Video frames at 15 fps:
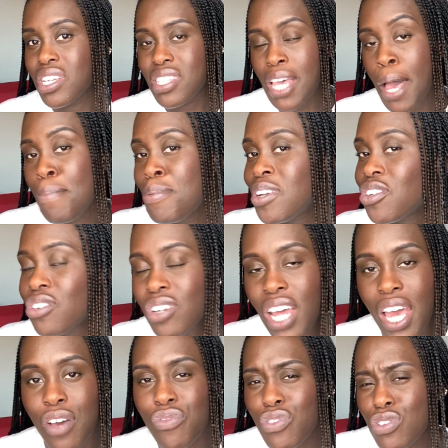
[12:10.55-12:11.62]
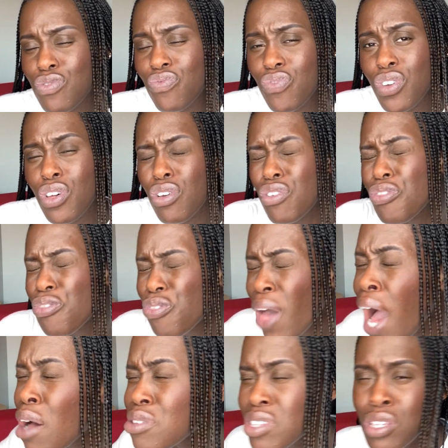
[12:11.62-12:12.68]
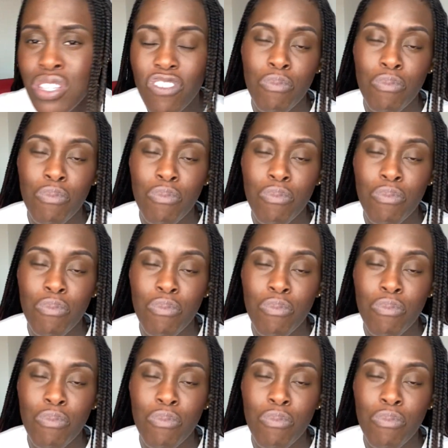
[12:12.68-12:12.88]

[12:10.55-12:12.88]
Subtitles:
It's happening on air for thousands